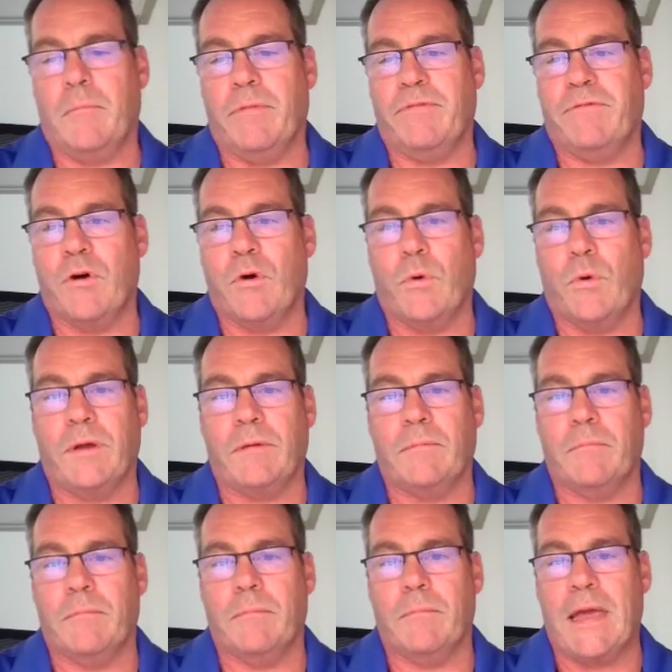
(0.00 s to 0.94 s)
before
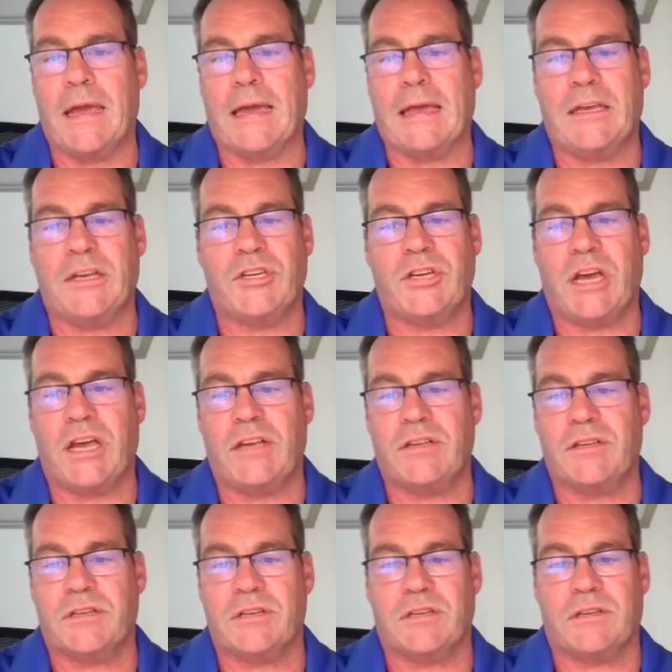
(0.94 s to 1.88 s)
we make any
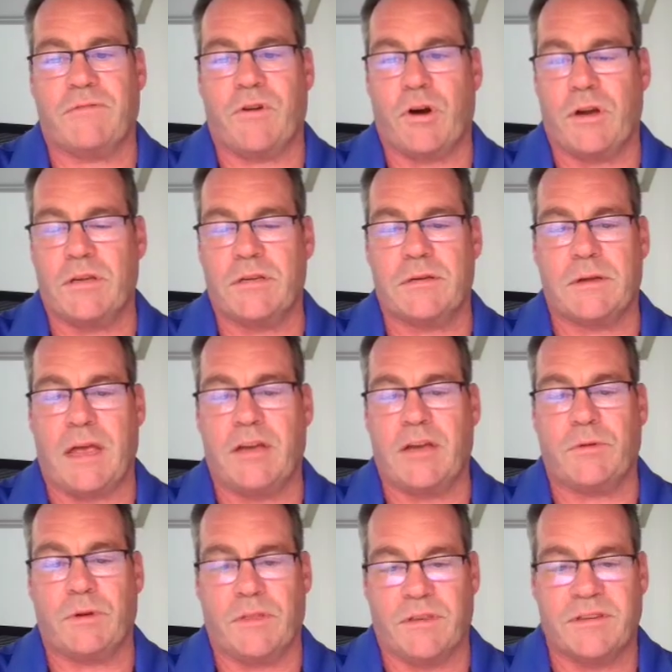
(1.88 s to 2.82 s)
changes as far as
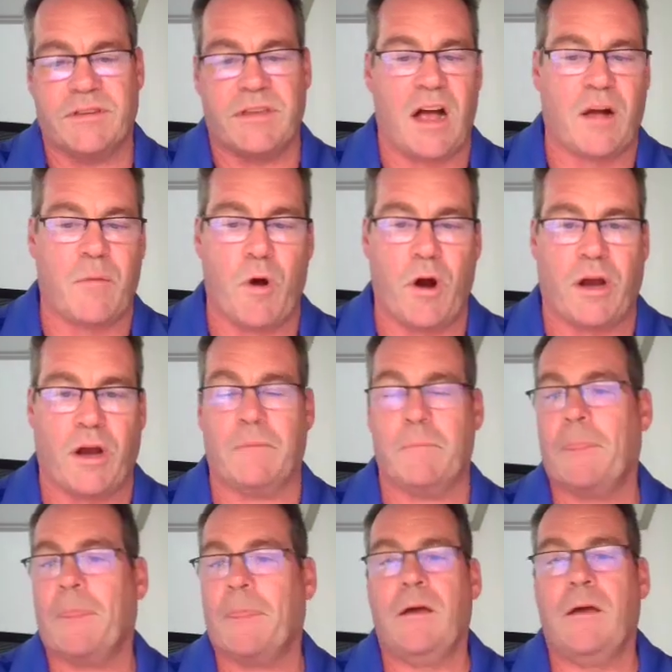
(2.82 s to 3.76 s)
entering the stock
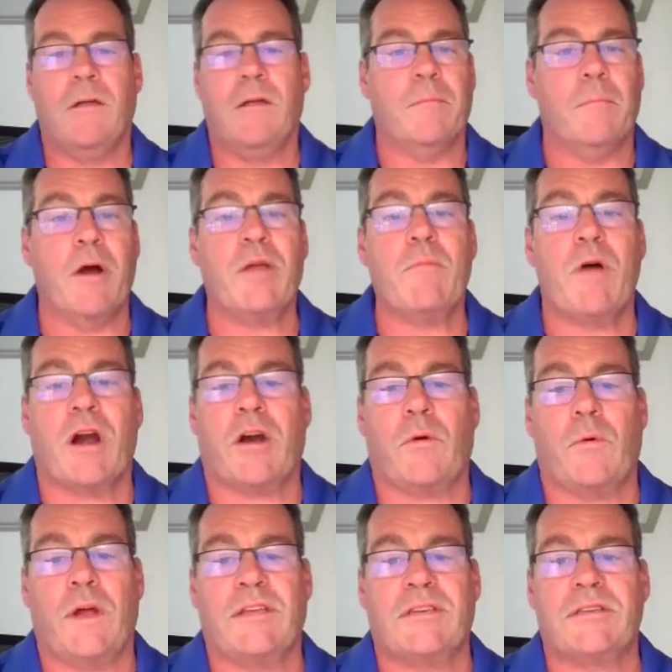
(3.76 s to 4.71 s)
market. The money
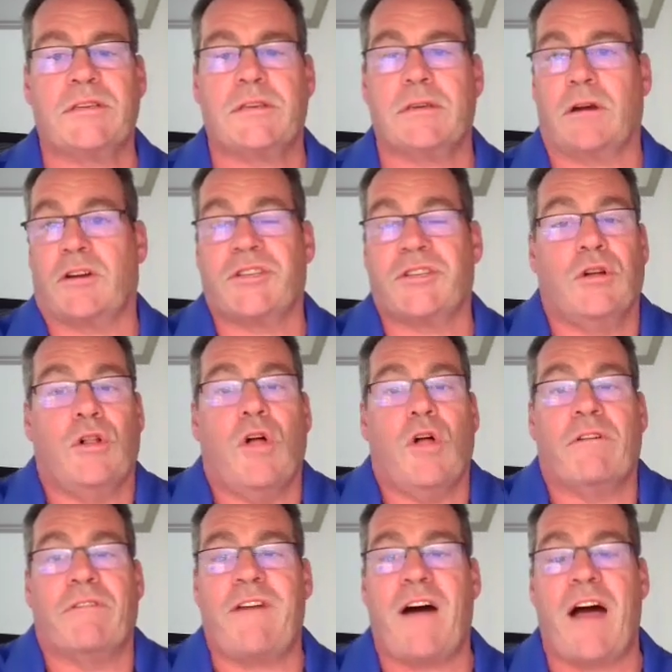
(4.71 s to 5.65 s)
market rates are still
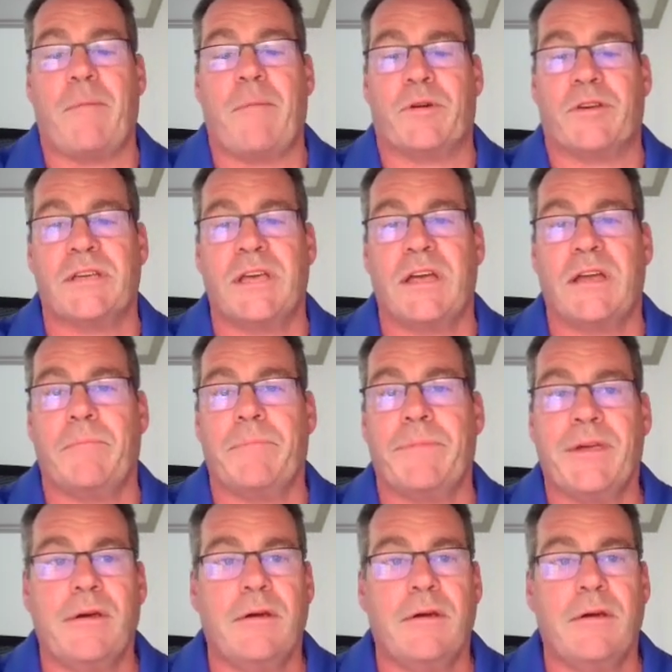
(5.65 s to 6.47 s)
over 5%.